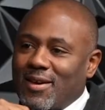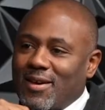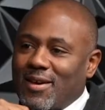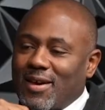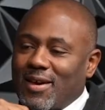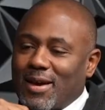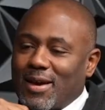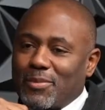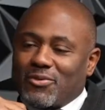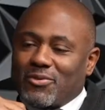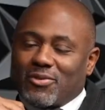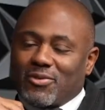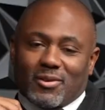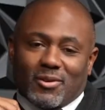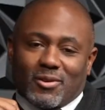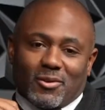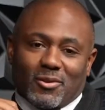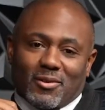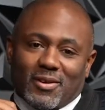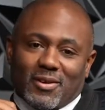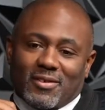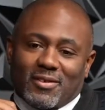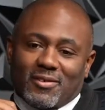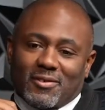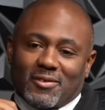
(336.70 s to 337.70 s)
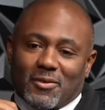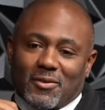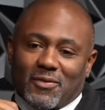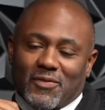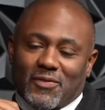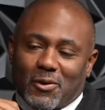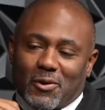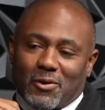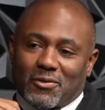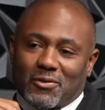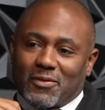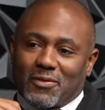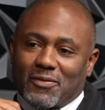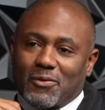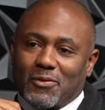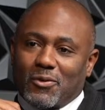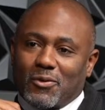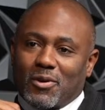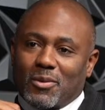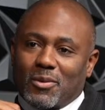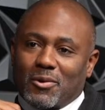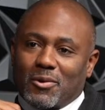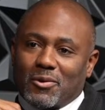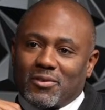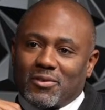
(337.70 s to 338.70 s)
Absolutely. So first and
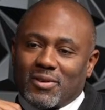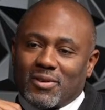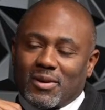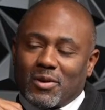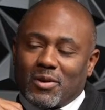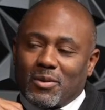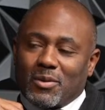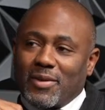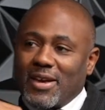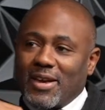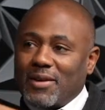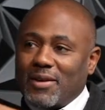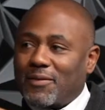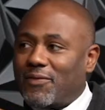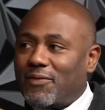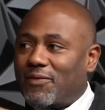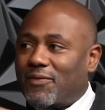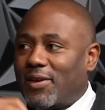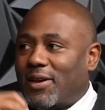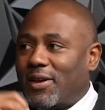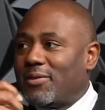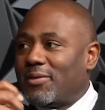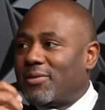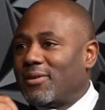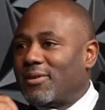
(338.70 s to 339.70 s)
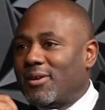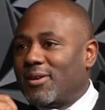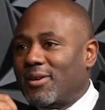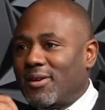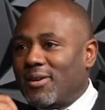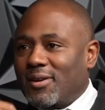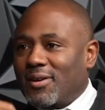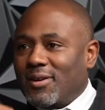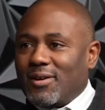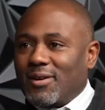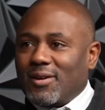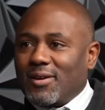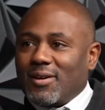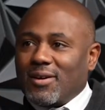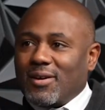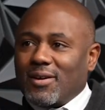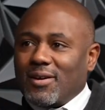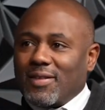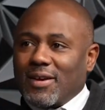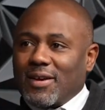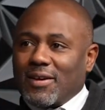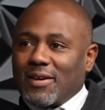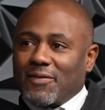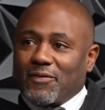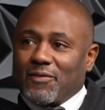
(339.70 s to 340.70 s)
foremost, I'm a man of faith.
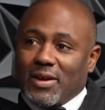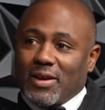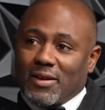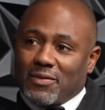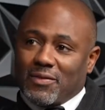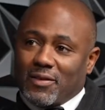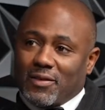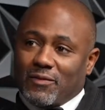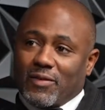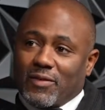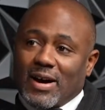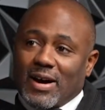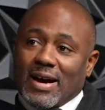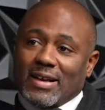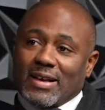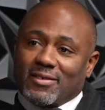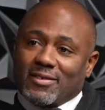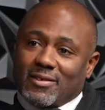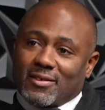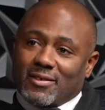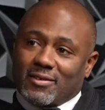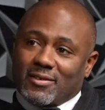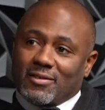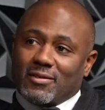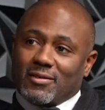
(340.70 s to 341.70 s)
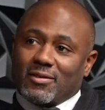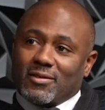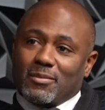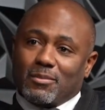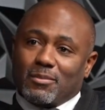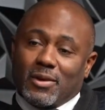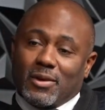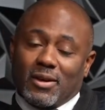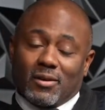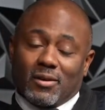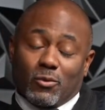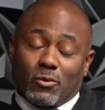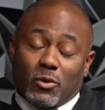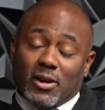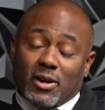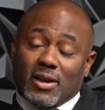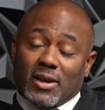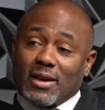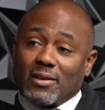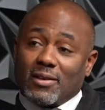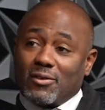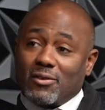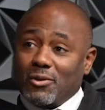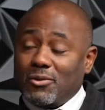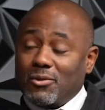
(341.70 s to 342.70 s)
That faith advises me in what
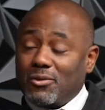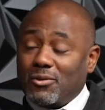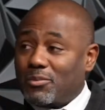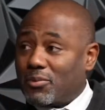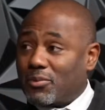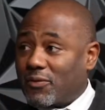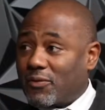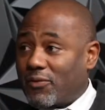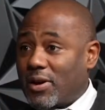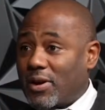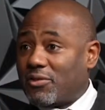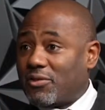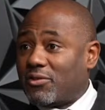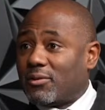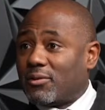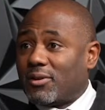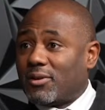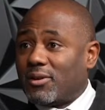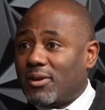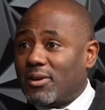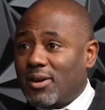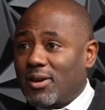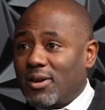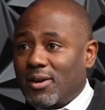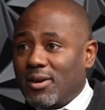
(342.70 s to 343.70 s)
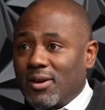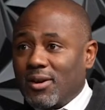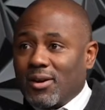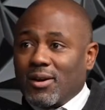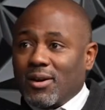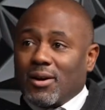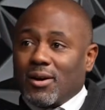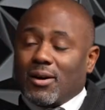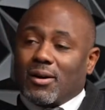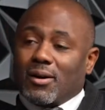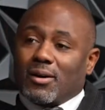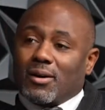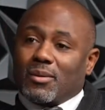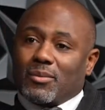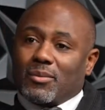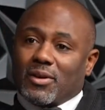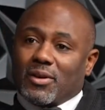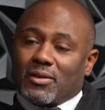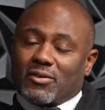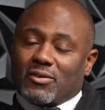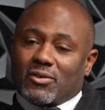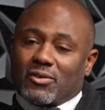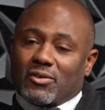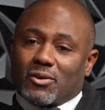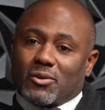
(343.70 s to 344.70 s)
I do professionally.
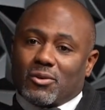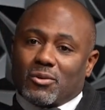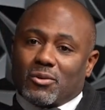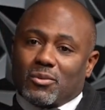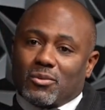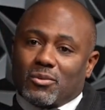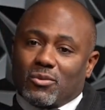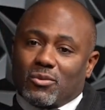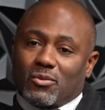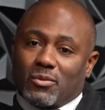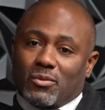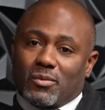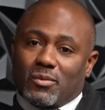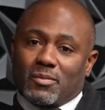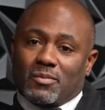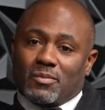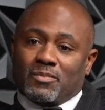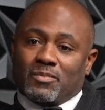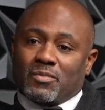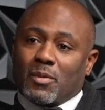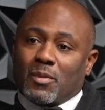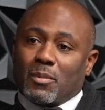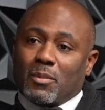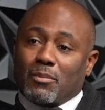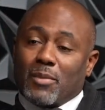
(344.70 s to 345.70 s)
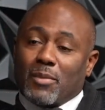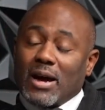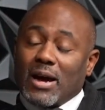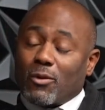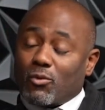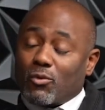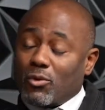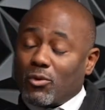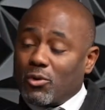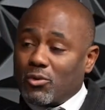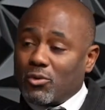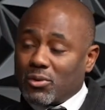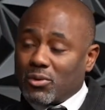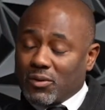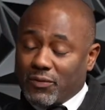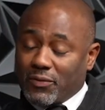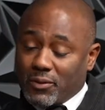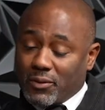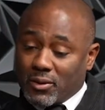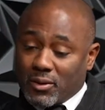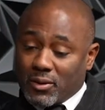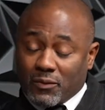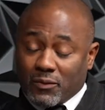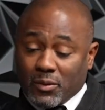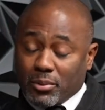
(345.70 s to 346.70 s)
And so my role in the
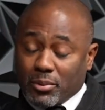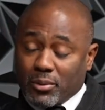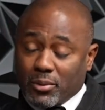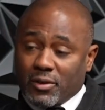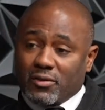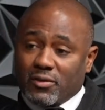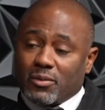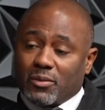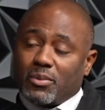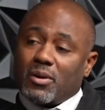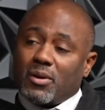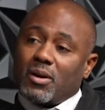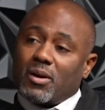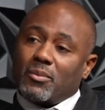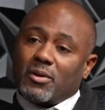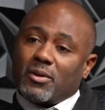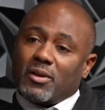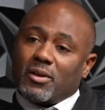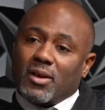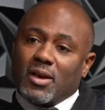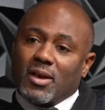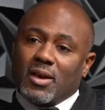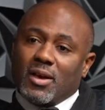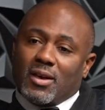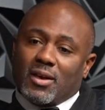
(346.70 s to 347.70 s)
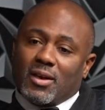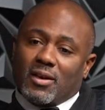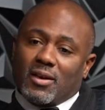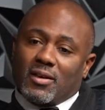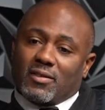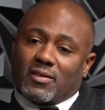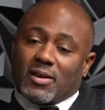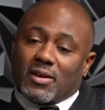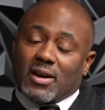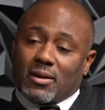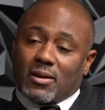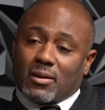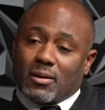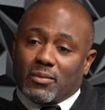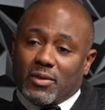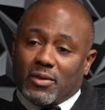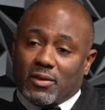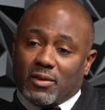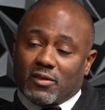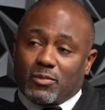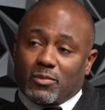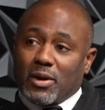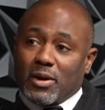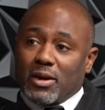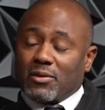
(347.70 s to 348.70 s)
Philadelphia Police Department is I am the
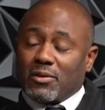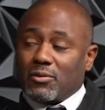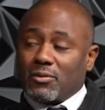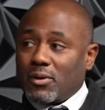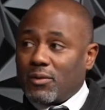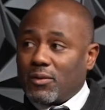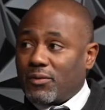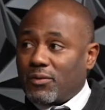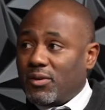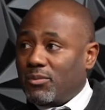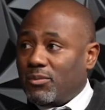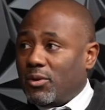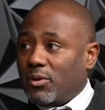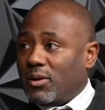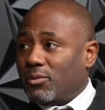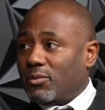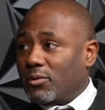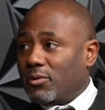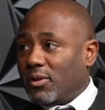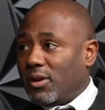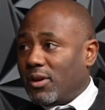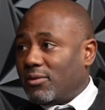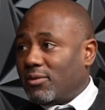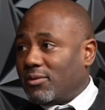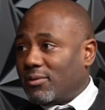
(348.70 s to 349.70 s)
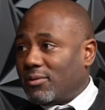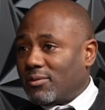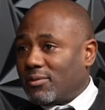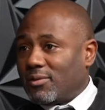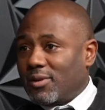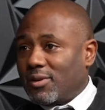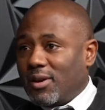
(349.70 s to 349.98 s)
Inspector of Community Relations.